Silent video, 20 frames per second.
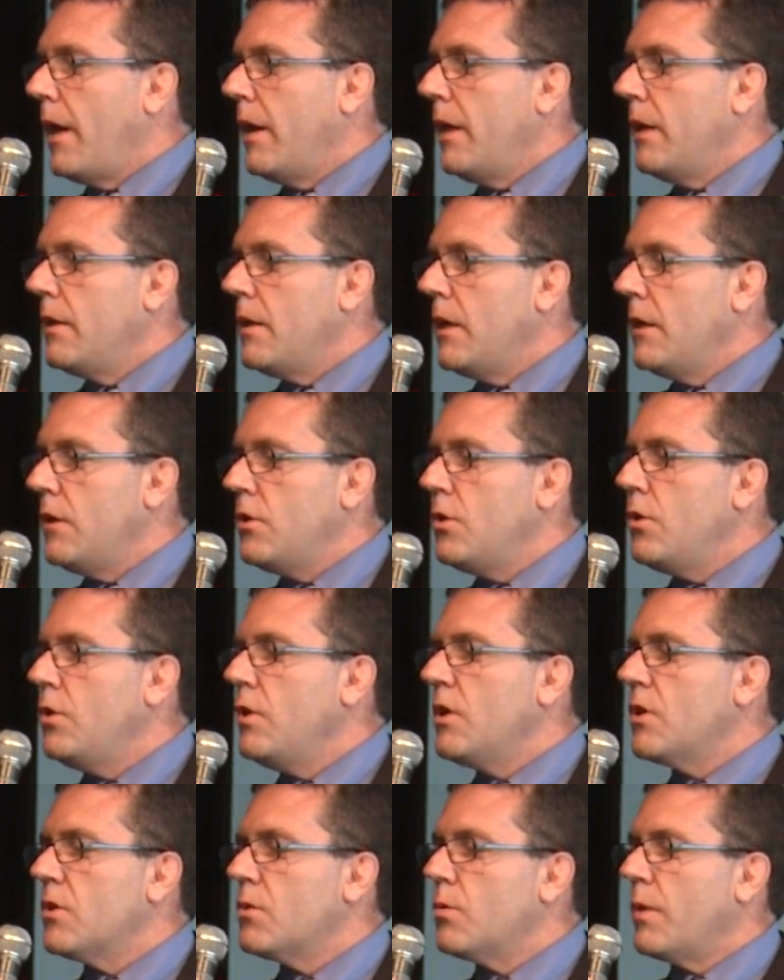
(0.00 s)
in 2
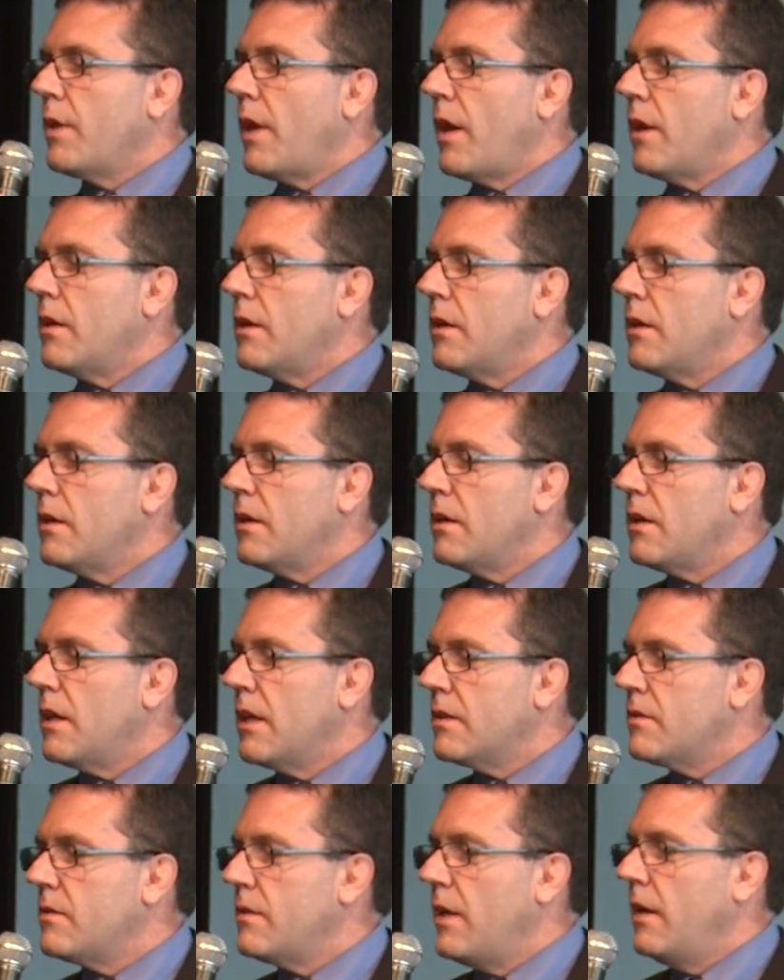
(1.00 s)
years without
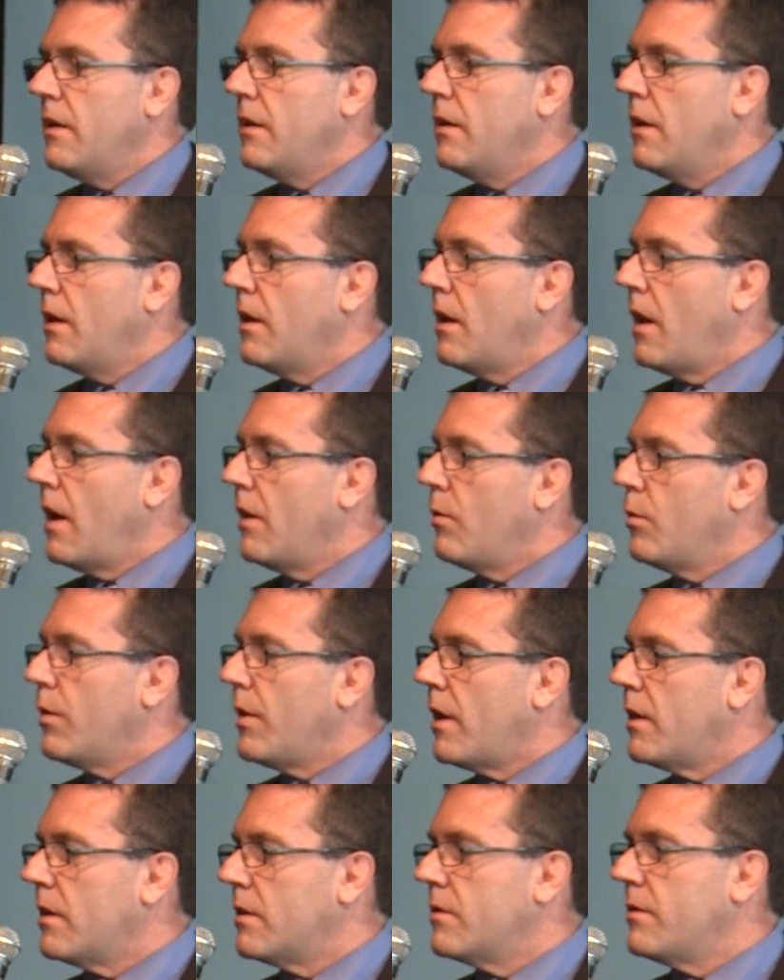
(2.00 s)
extended
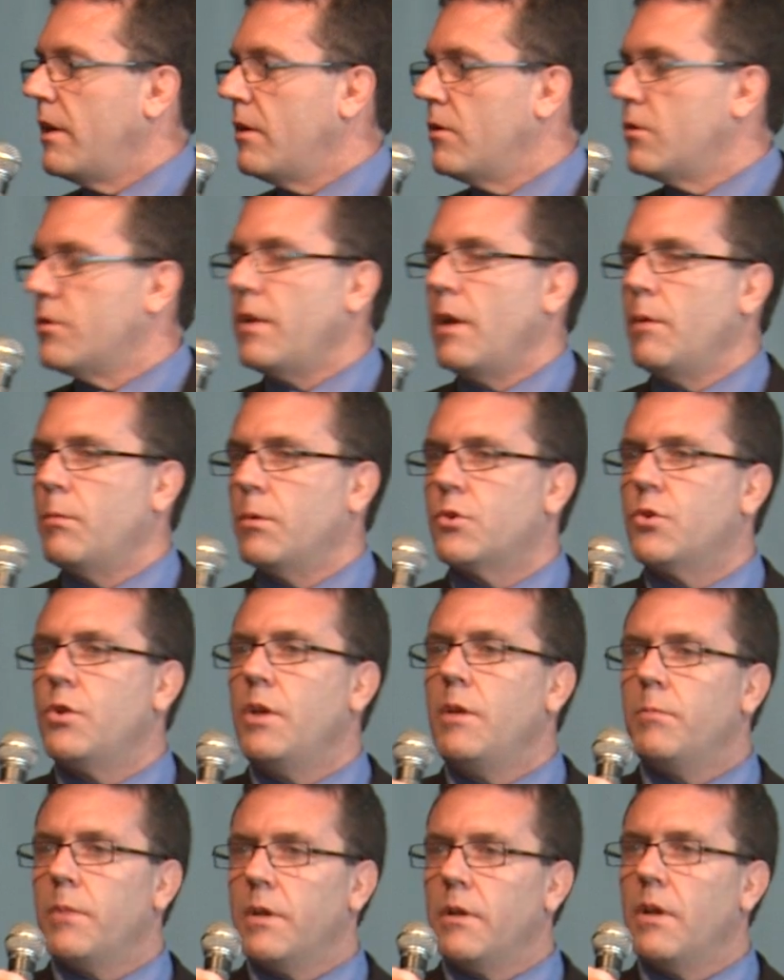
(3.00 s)
or stable
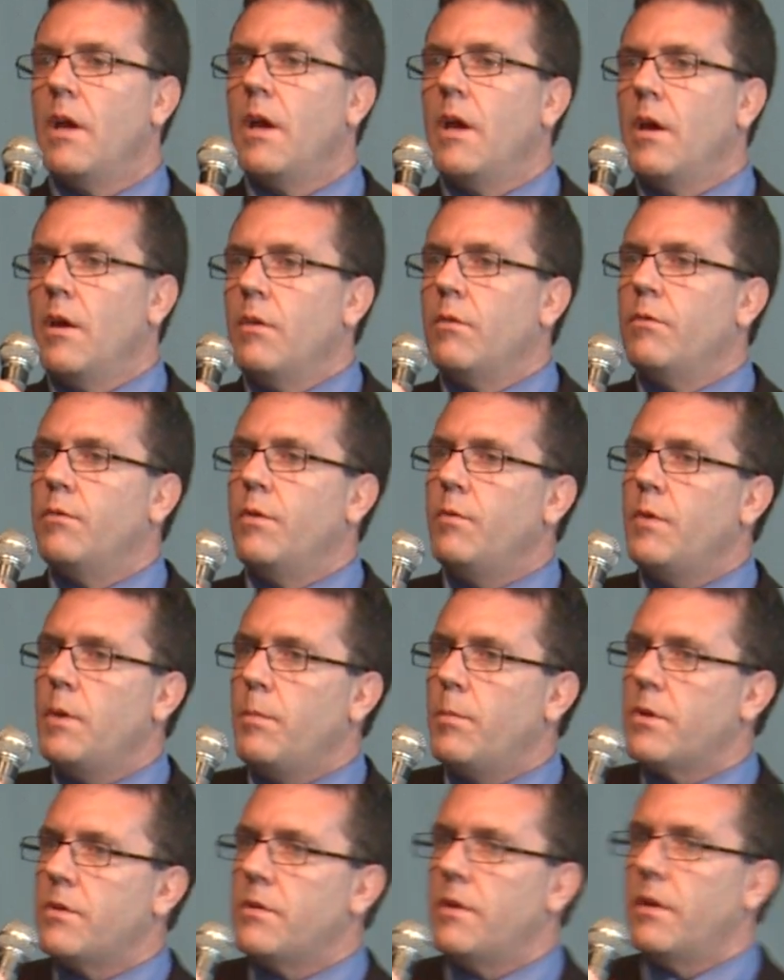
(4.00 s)
treatment,
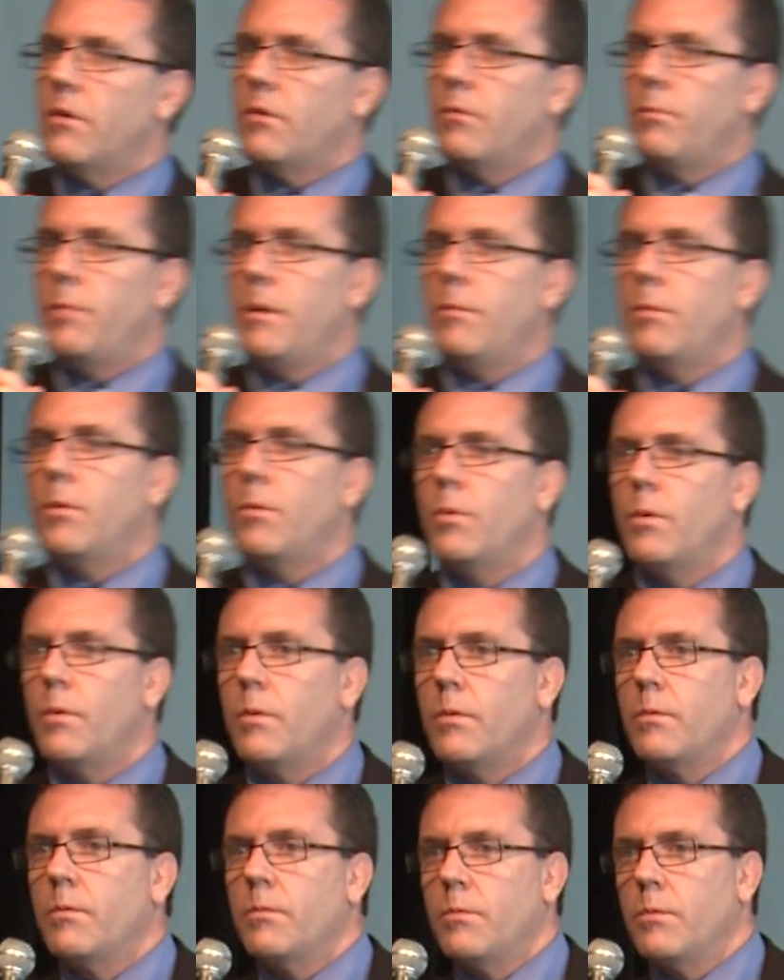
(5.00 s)
50% of
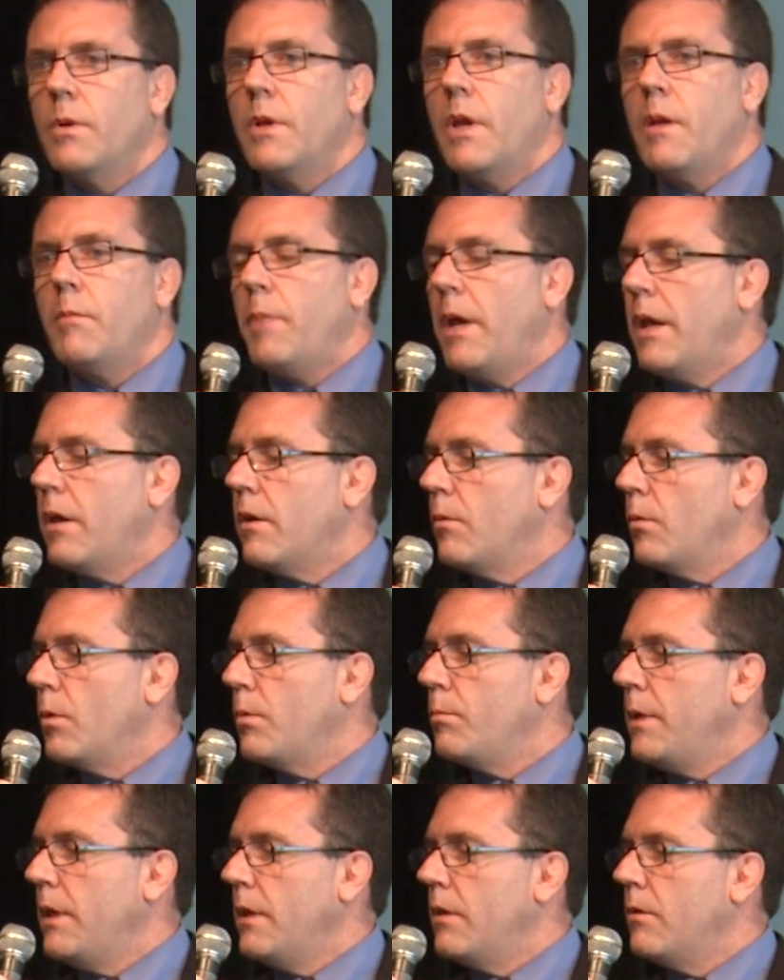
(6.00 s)
people will get better,
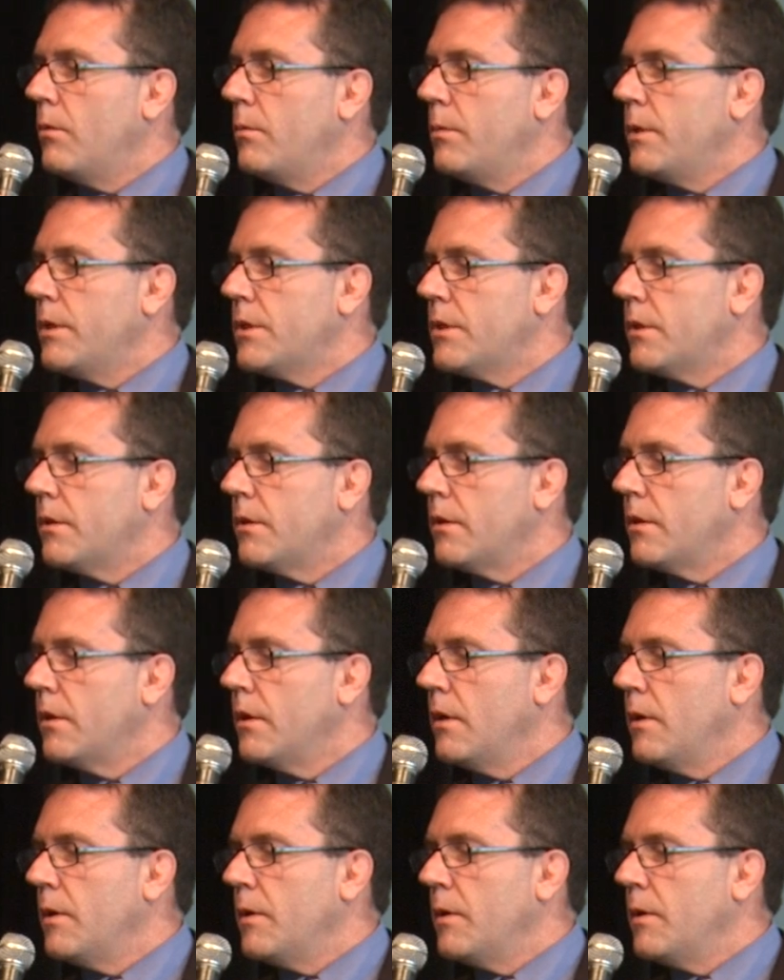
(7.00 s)
will be in remission.